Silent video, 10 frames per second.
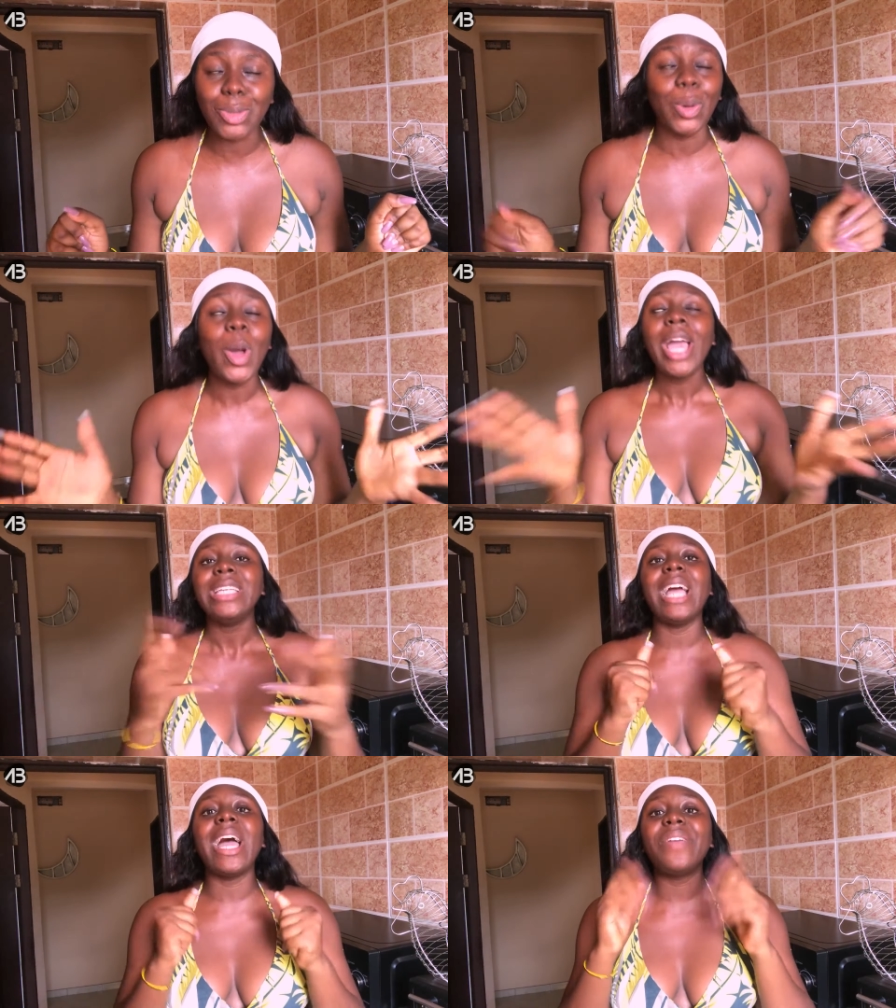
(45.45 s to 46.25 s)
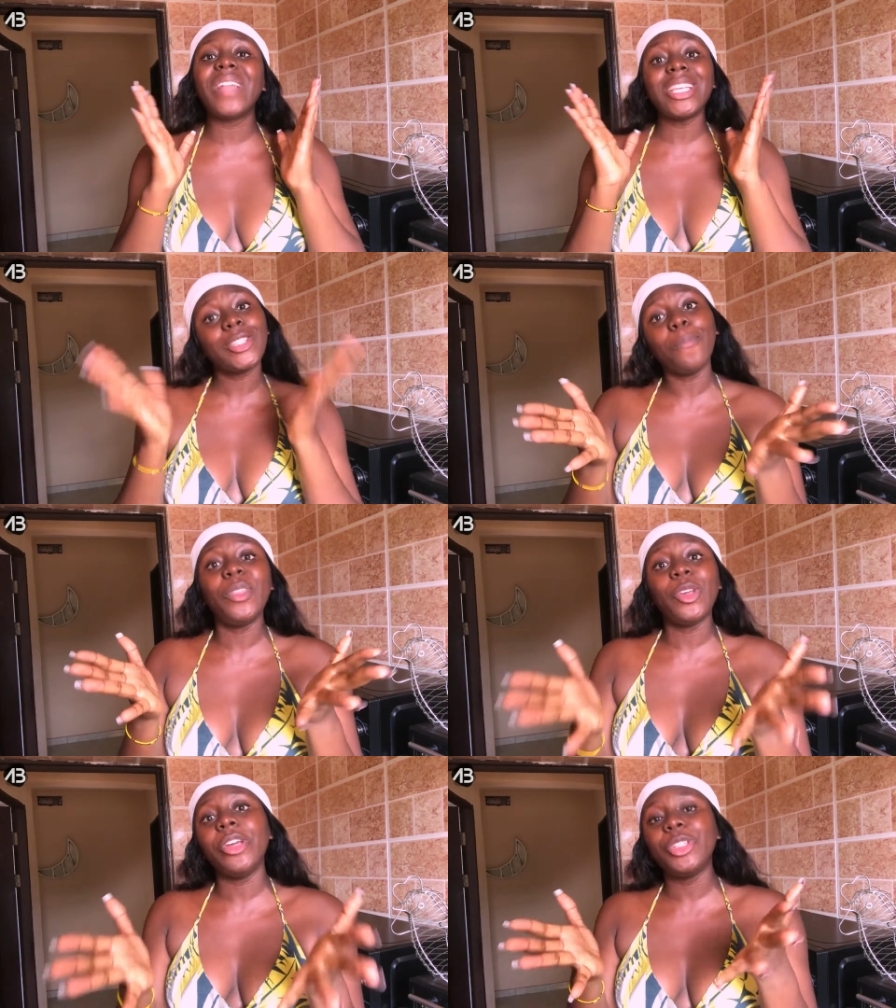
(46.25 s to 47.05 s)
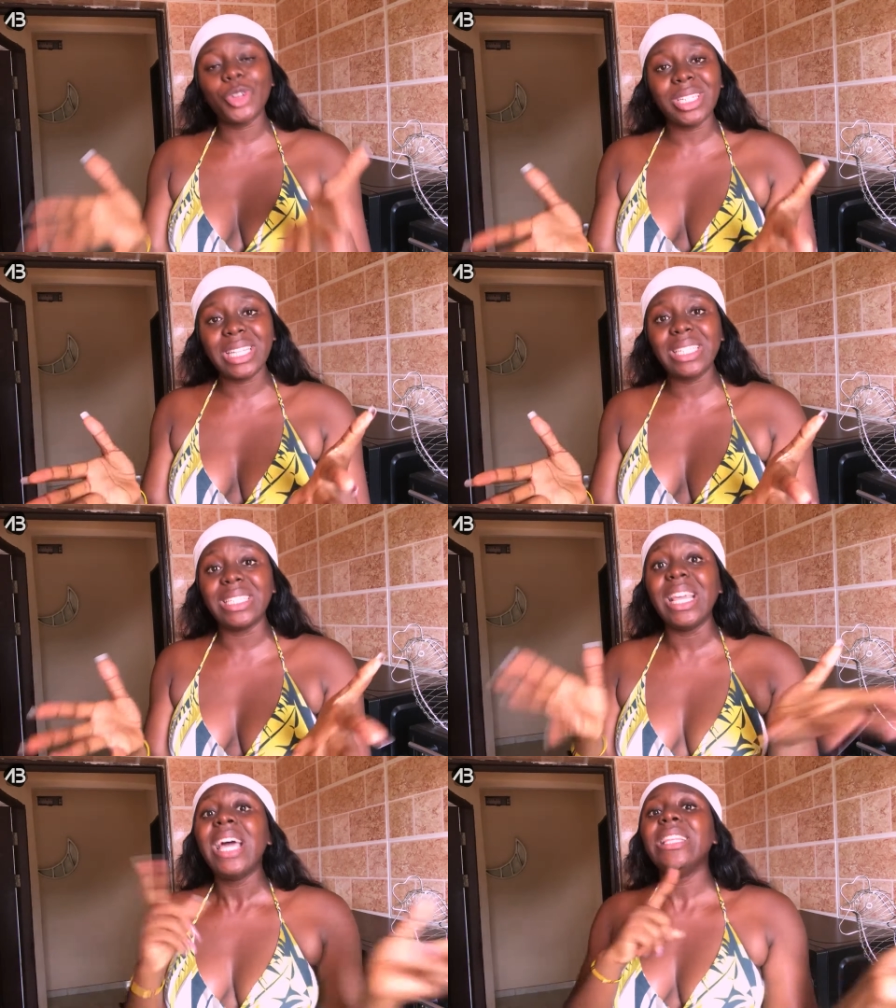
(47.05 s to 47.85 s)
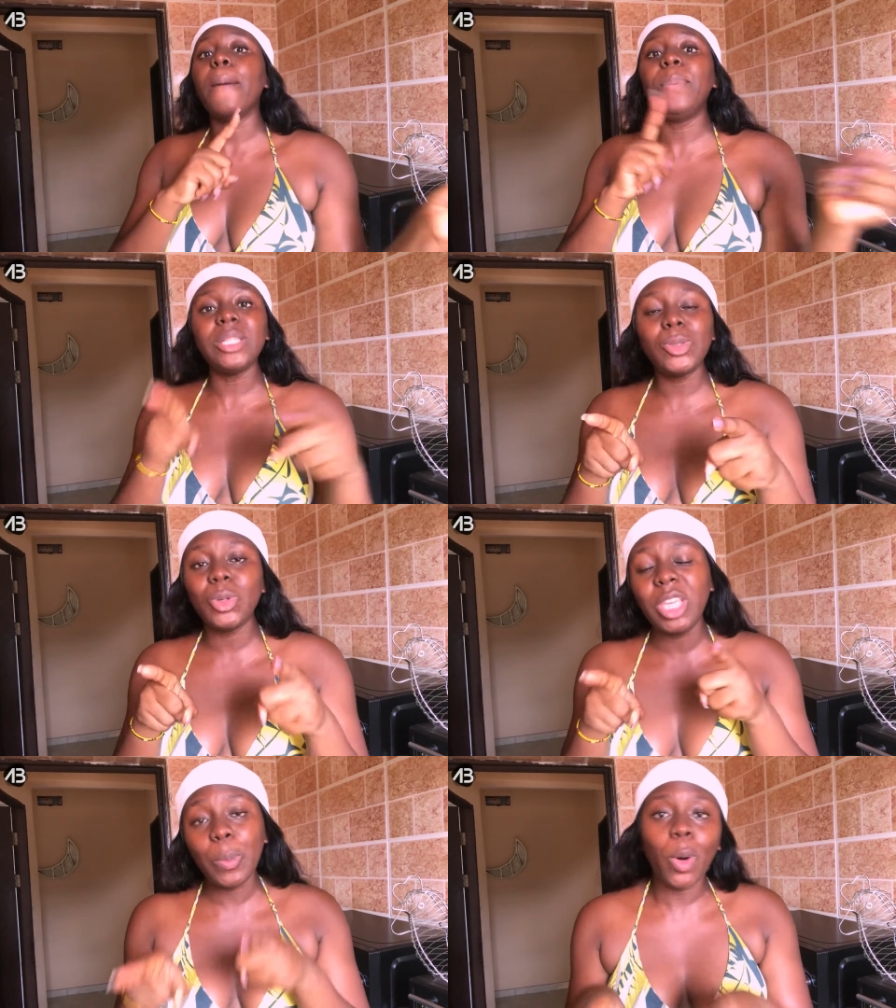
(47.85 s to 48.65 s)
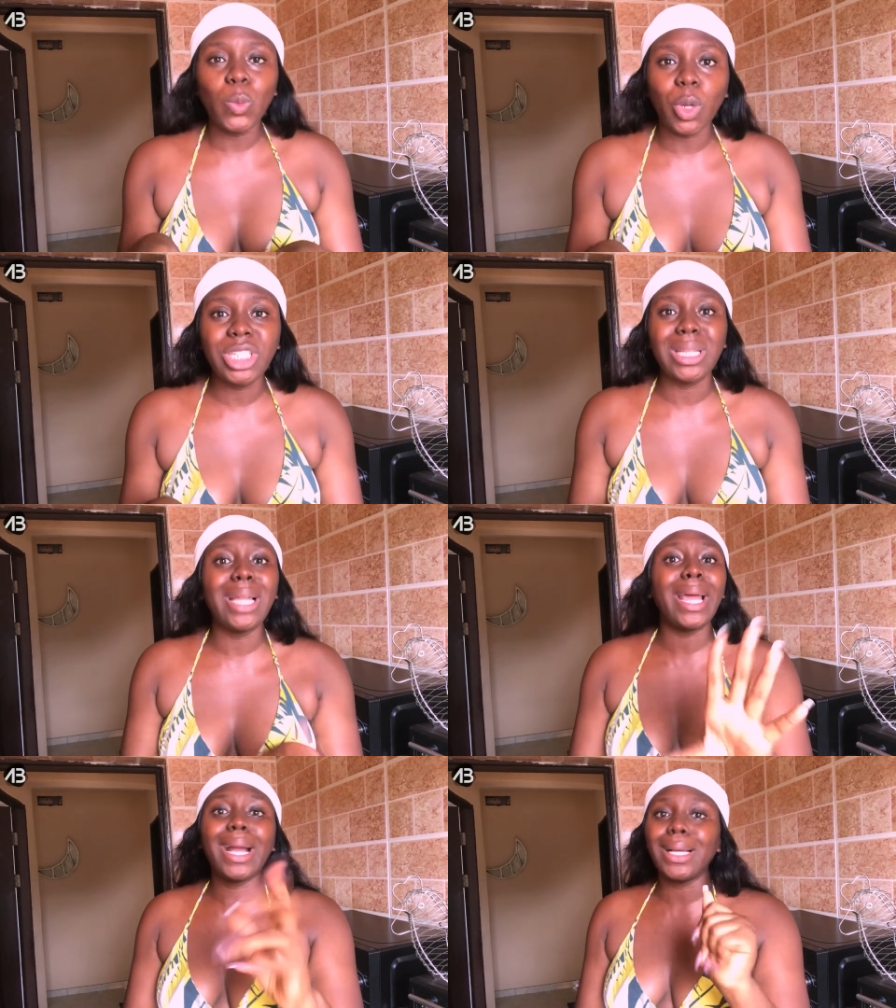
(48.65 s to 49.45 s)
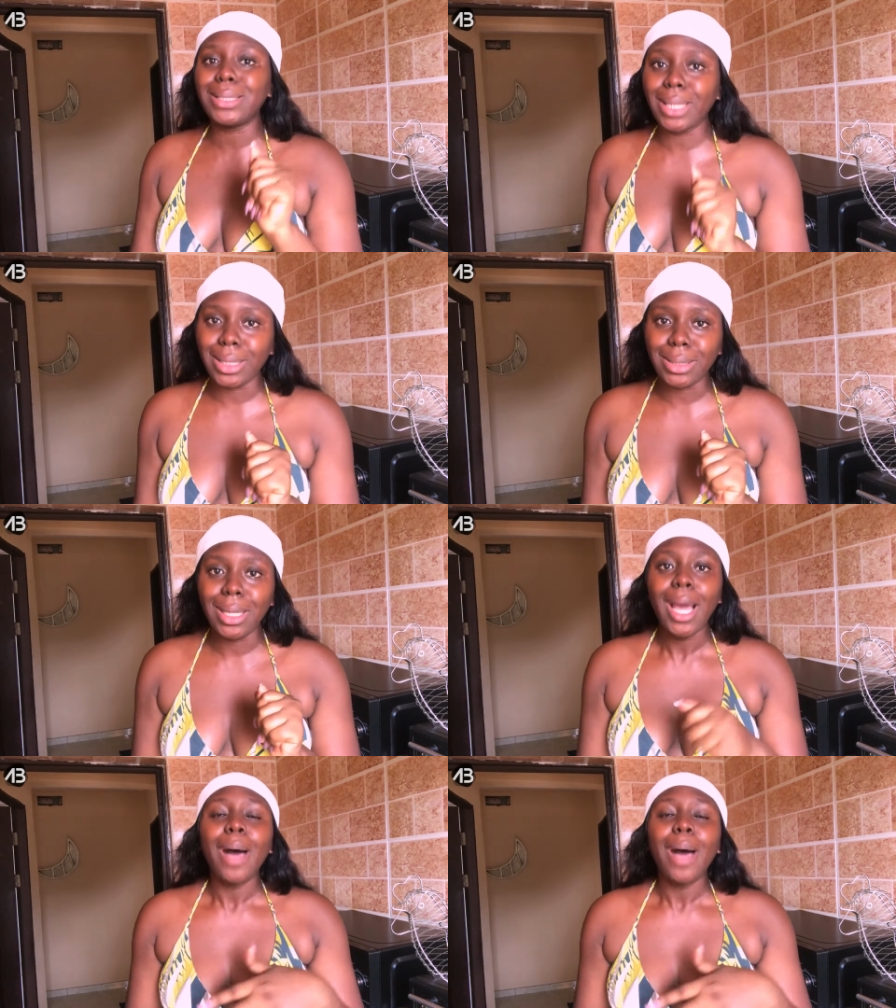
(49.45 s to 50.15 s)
So yeah, if that's something you're interested in, then please do keep on watching. And like I said,